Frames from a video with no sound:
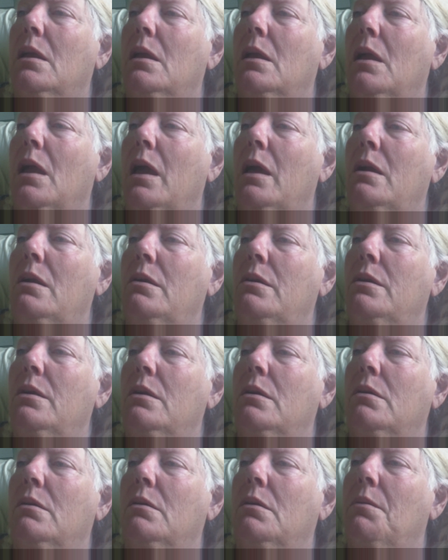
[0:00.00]
I don't
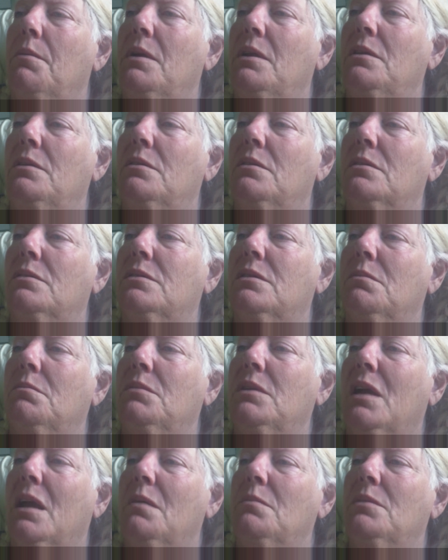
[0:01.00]
know. I mean,
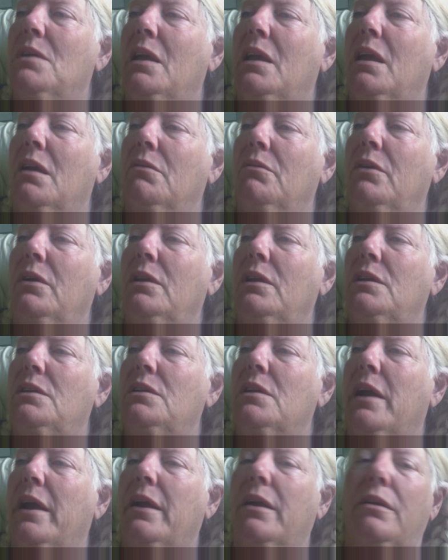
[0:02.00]
sometimes I get really
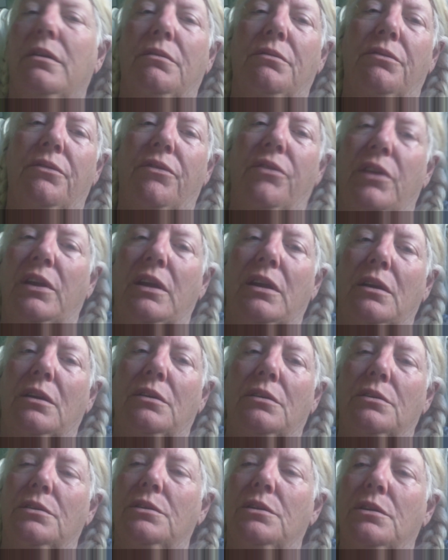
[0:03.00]
tired of
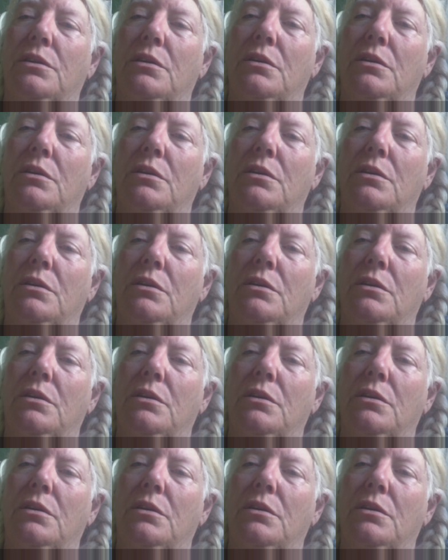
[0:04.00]
things.